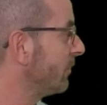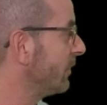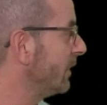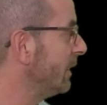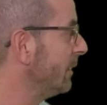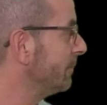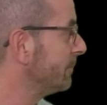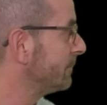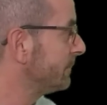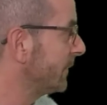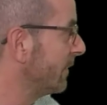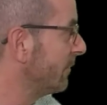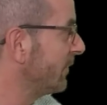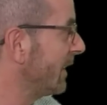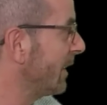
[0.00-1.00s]
T.
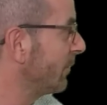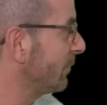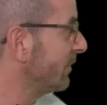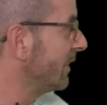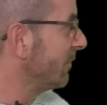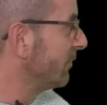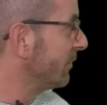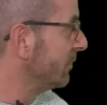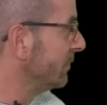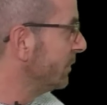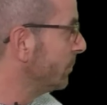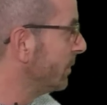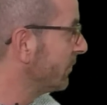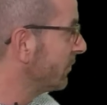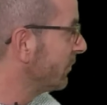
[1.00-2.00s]
At the outset, there's a
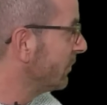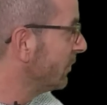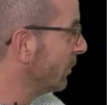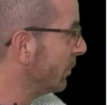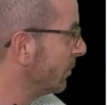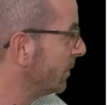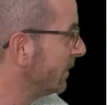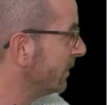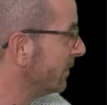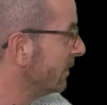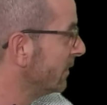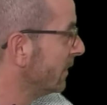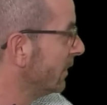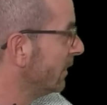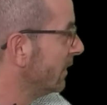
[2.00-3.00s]
little bit of snow being
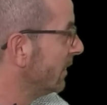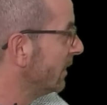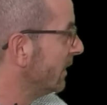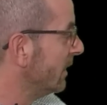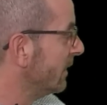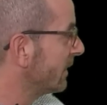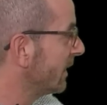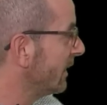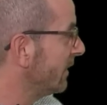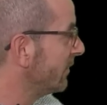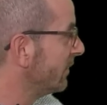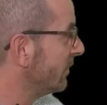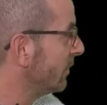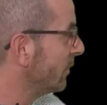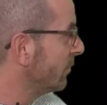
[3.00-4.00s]

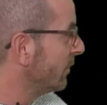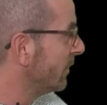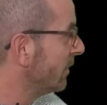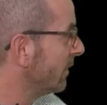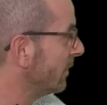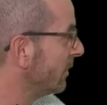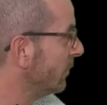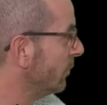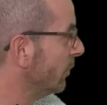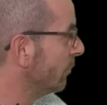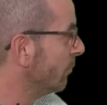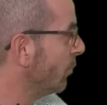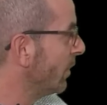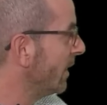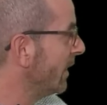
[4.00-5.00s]
indicated over
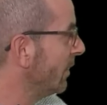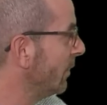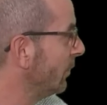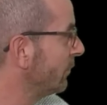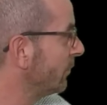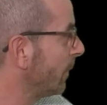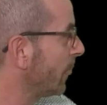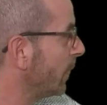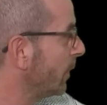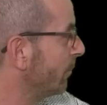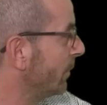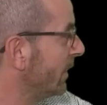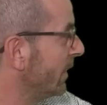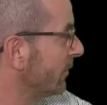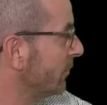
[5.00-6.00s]
northern Wales,
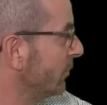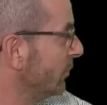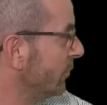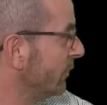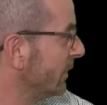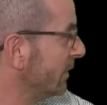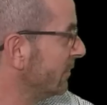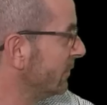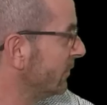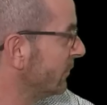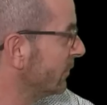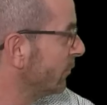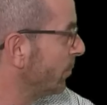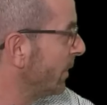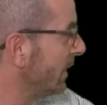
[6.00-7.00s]
parts of northern England,
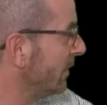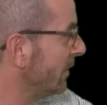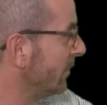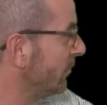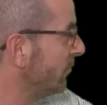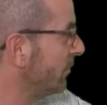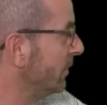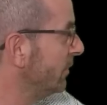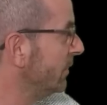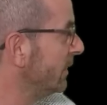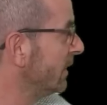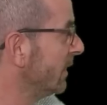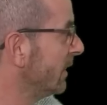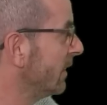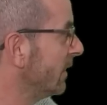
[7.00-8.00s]
so Pennines
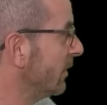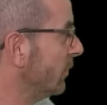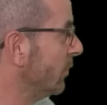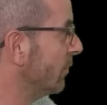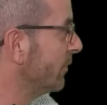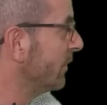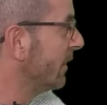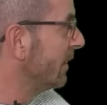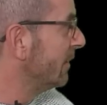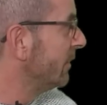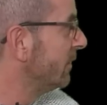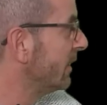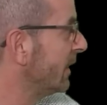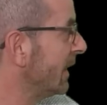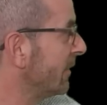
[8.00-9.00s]
really, Northern
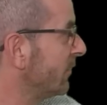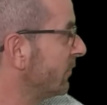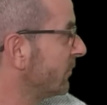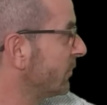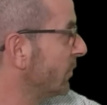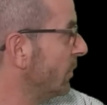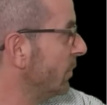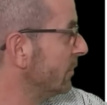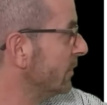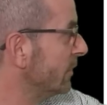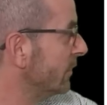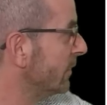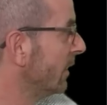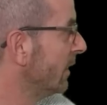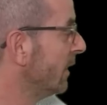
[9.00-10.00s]
Ireland and
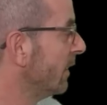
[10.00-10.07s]
Scotland.